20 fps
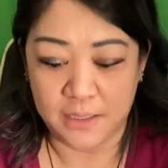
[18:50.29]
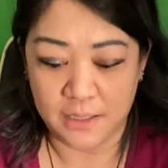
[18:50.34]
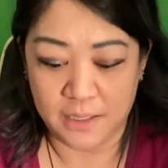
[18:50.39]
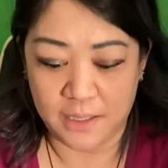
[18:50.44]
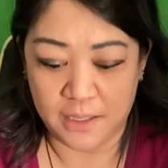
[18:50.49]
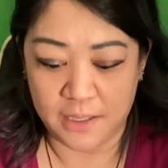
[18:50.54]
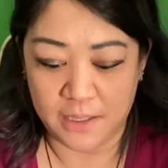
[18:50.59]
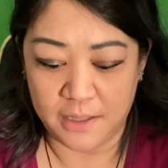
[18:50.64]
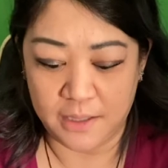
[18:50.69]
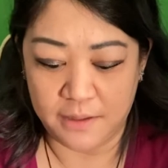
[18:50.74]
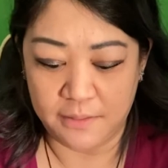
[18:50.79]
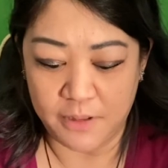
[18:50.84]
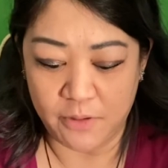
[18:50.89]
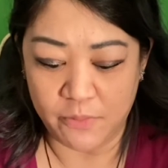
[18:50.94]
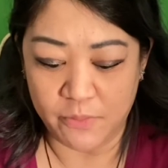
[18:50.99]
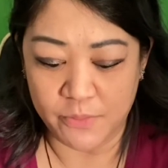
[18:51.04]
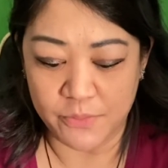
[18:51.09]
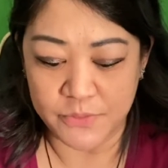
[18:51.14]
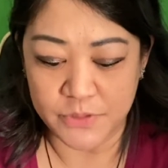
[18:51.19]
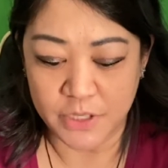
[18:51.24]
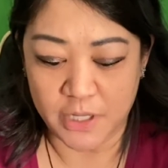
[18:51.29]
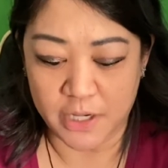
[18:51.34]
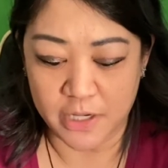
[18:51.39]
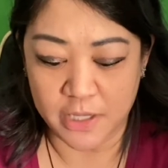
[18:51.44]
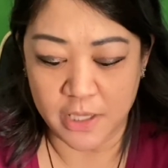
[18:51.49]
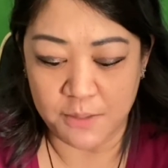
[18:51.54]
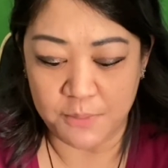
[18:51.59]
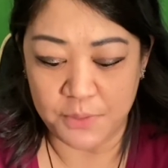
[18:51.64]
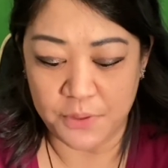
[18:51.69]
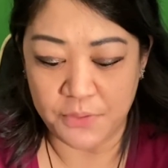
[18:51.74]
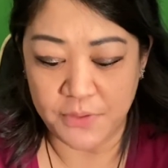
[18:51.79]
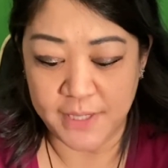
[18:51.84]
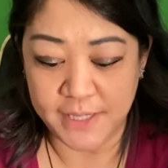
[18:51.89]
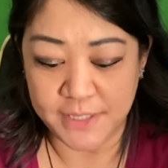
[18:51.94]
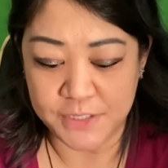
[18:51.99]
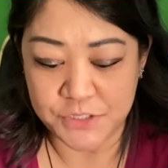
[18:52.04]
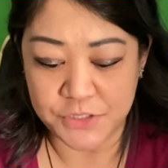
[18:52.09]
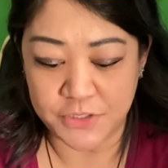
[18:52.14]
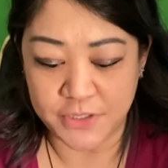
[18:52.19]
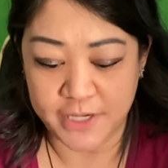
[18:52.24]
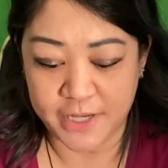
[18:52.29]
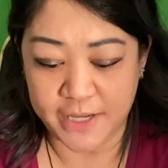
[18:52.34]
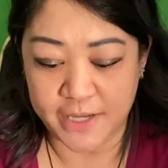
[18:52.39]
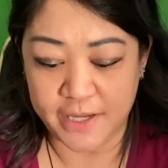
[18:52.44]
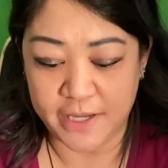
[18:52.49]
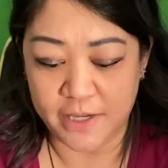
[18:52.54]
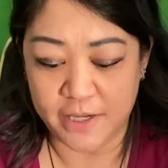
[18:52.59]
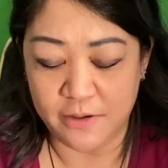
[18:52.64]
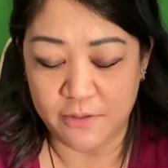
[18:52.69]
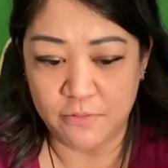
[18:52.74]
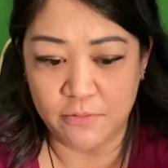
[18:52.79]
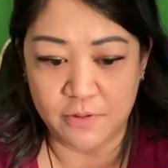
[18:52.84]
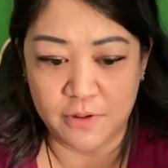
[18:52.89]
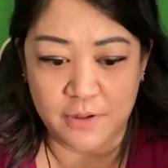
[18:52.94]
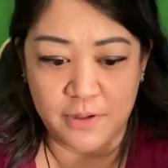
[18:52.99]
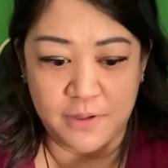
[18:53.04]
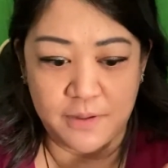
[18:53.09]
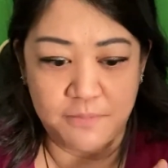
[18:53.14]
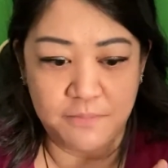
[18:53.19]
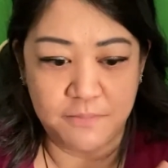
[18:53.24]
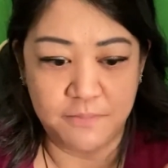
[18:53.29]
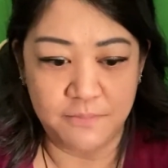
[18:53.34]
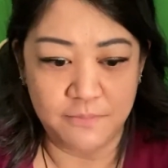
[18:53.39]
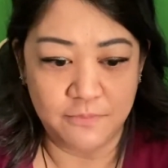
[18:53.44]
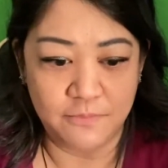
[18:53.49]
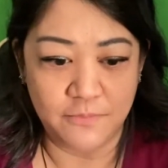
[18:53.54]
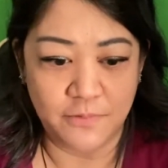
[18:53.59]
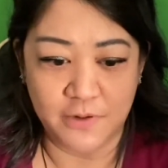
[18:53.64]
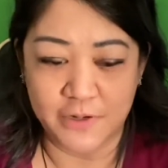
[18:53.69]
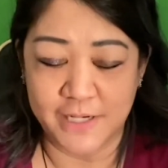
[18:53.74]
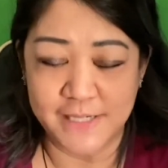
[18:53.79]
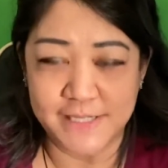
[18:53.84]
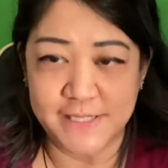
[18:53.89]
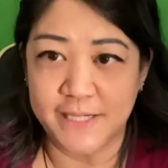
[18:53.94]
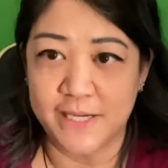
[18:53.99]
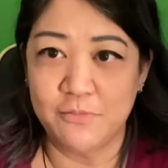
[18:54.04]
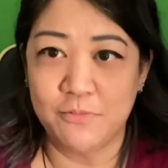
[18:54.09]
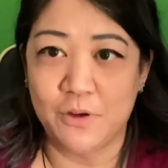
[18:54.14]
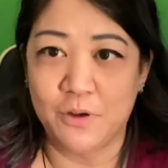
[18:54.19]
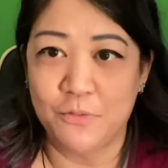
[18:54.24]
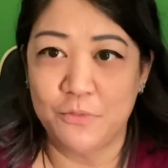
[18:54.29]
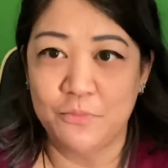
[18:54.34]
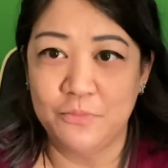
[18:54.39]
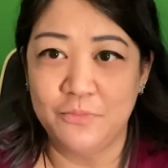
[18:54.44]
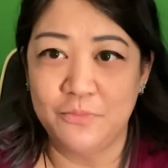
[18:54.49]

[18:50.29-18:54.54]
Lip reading: that we were talking about yesterday, where I said, well,